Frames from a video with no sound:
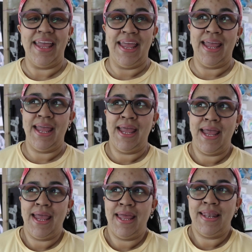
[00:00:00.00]

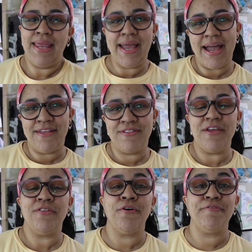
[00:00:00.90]
And yeah guys,
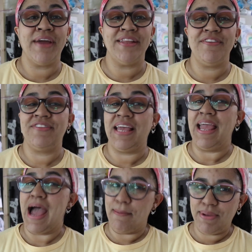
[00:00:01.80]
don't forget to stay
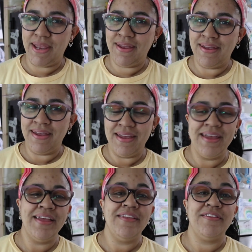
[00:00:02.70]
happy,
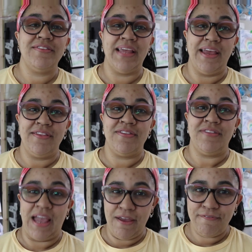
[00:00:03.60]
stay
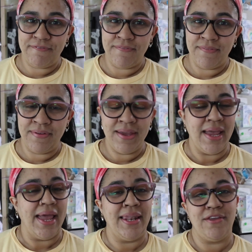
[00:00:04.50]
safe,
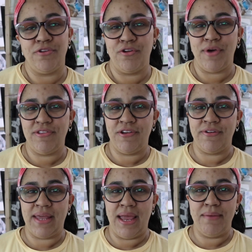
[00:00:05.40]
and enjoy the rest of
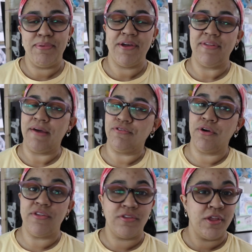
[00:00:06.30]
your day, because after
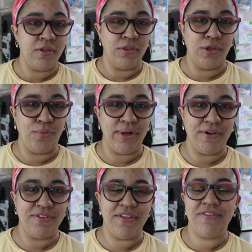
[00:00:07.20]
us, no one
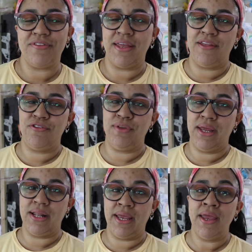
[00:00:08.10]
else's, and it's
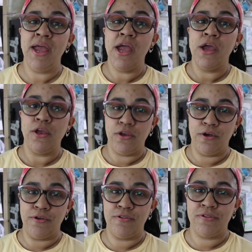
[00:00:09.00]
uniquely
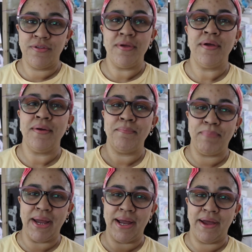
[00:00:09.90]
yours.
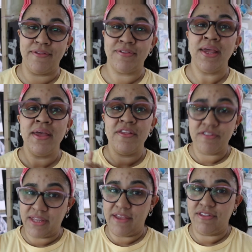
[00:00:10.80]
Bye guys,
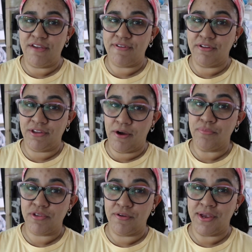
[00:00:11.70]
stay safe out there,
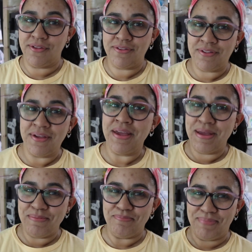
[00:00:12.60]
I'm serious.
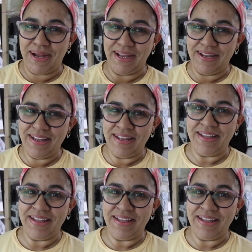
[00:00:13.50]
Bye.